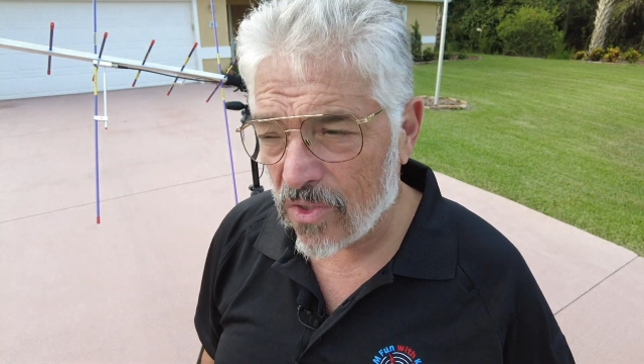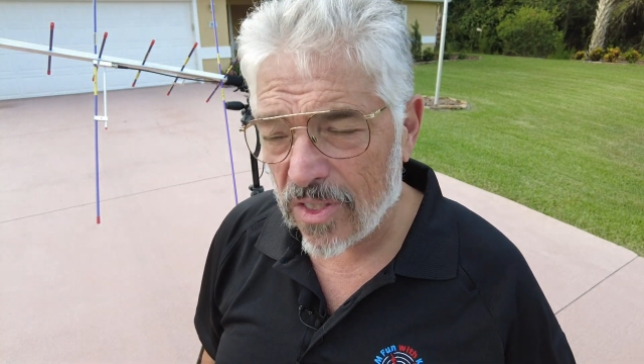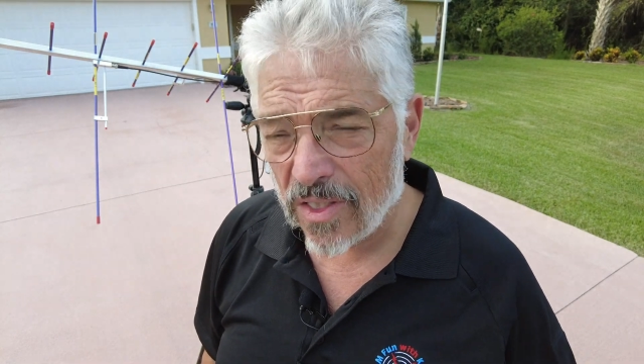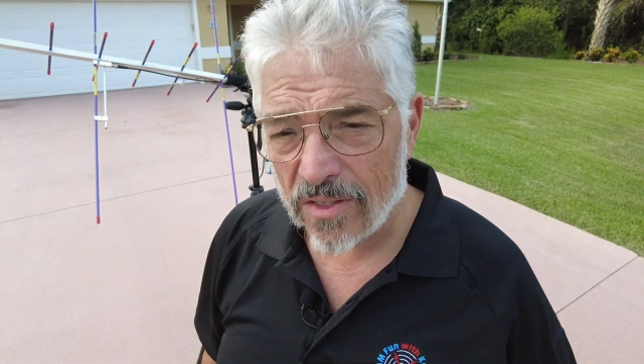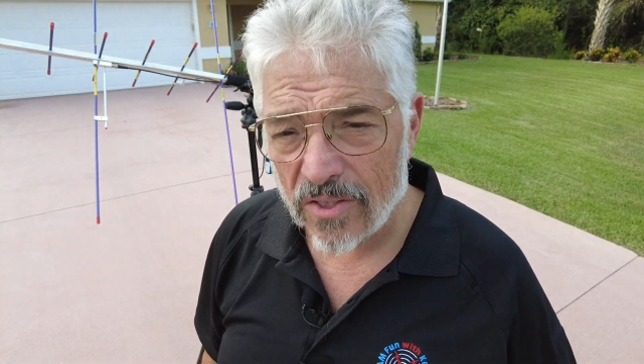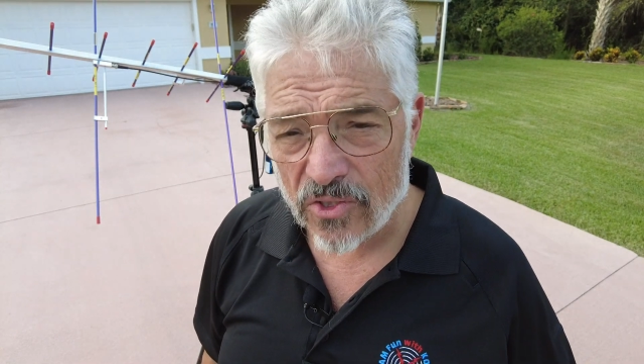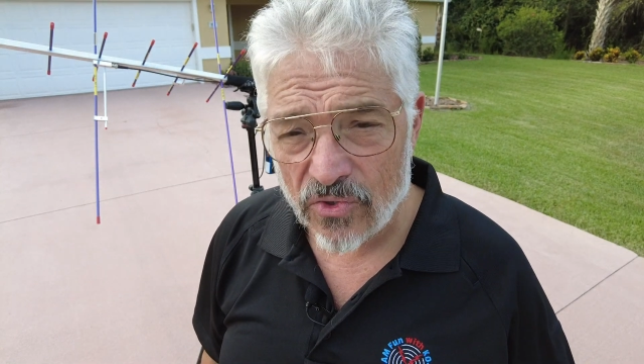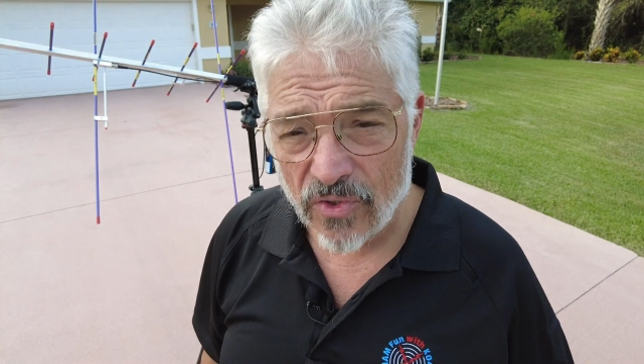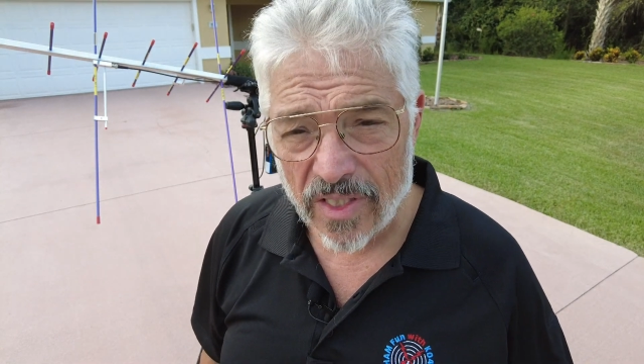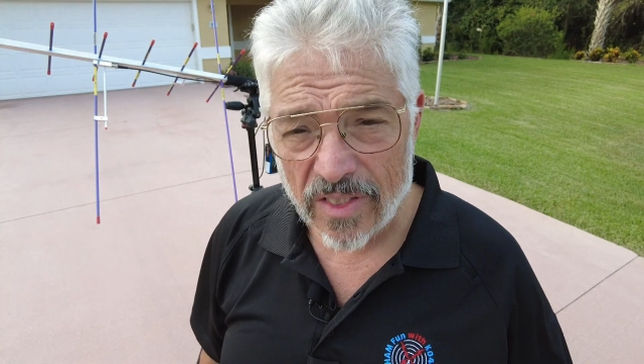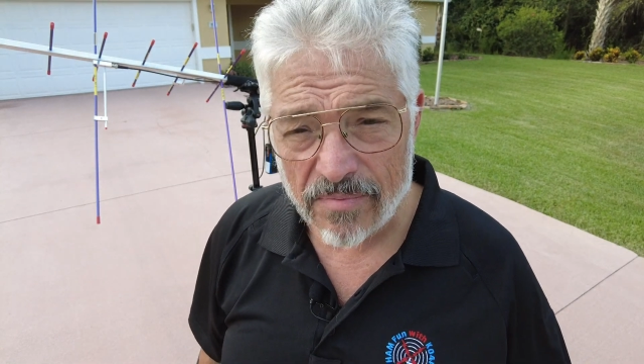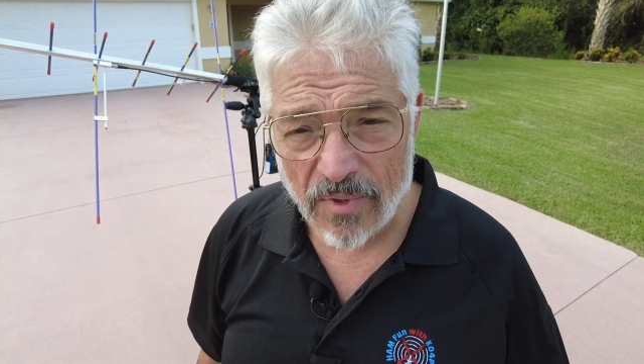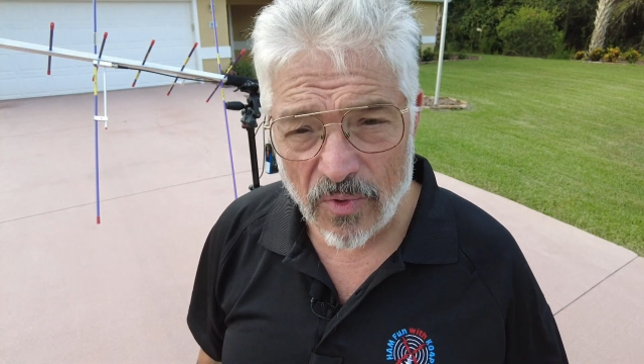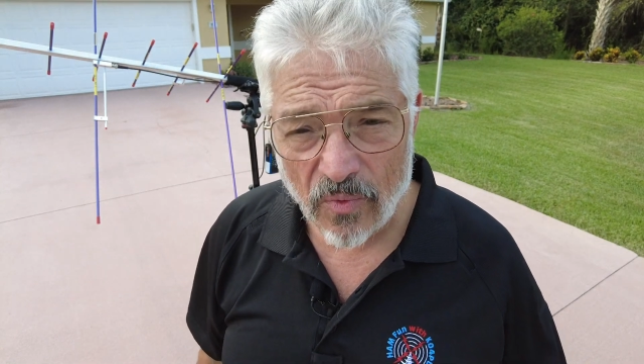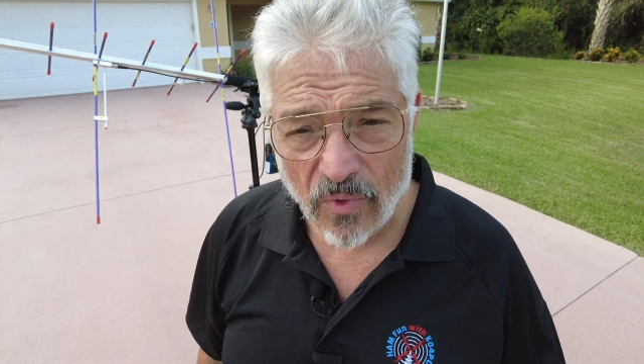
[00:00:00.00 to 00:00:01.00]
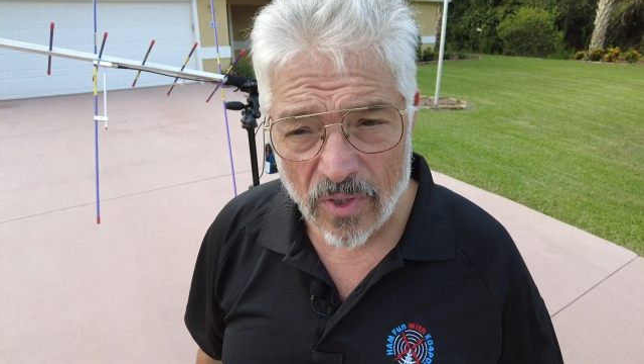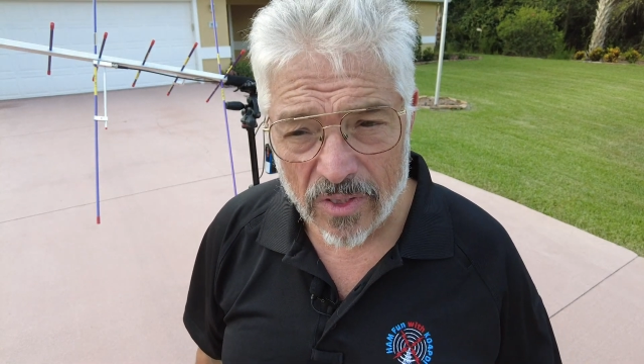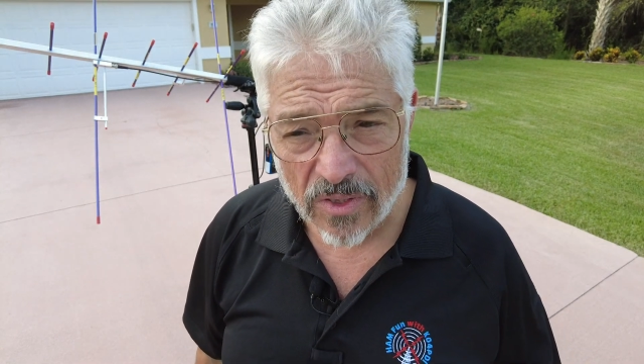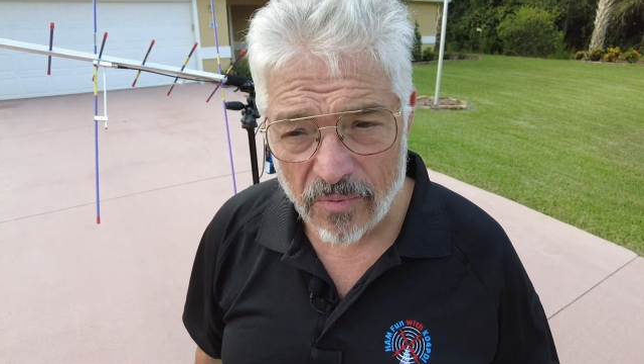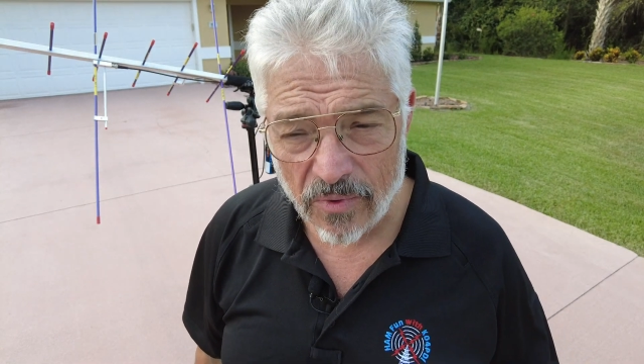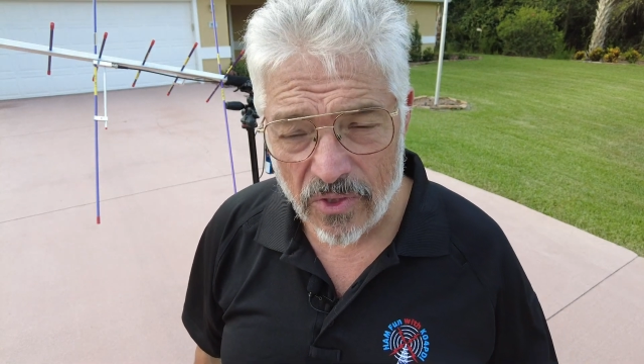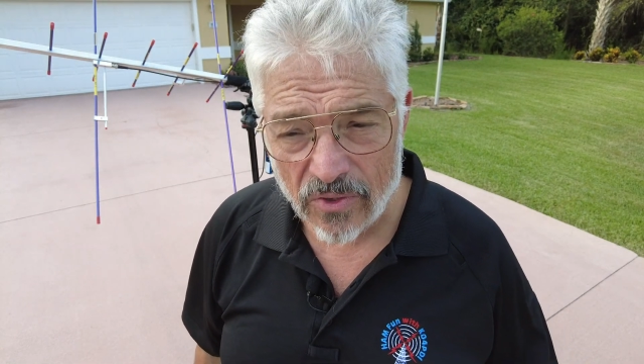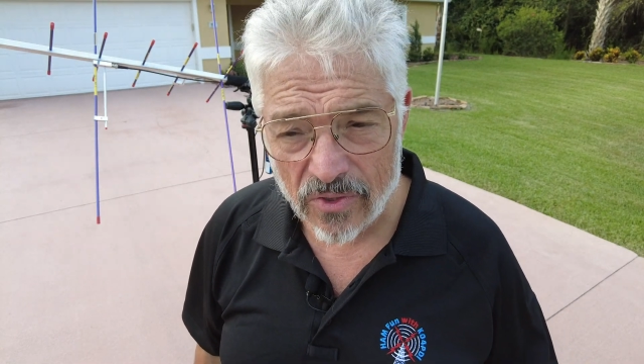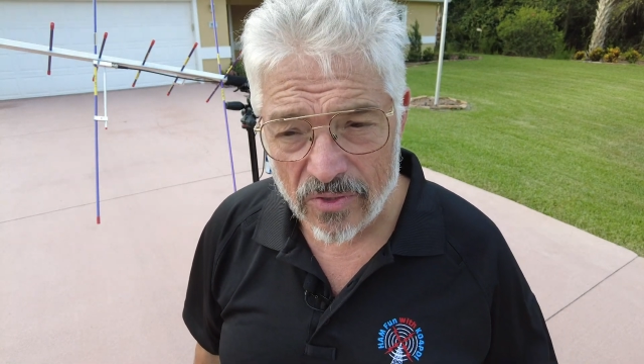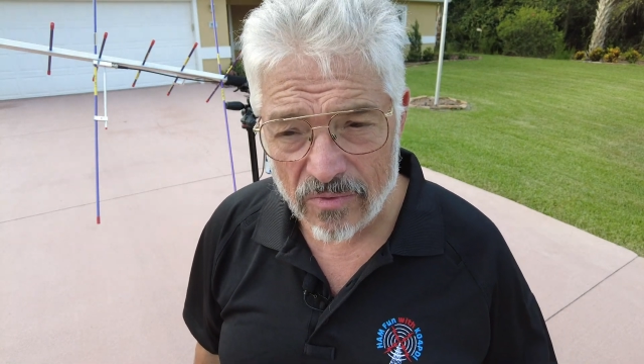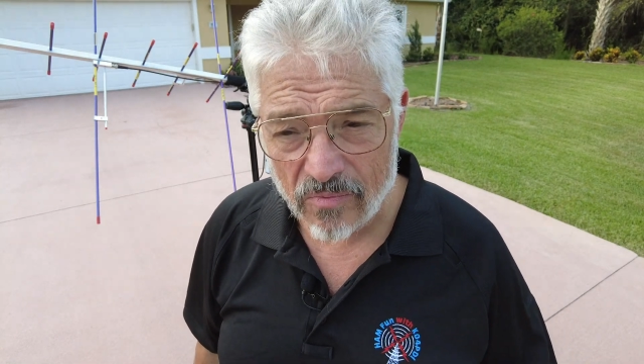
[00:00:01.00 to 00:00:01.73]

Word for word: think the transmit works when you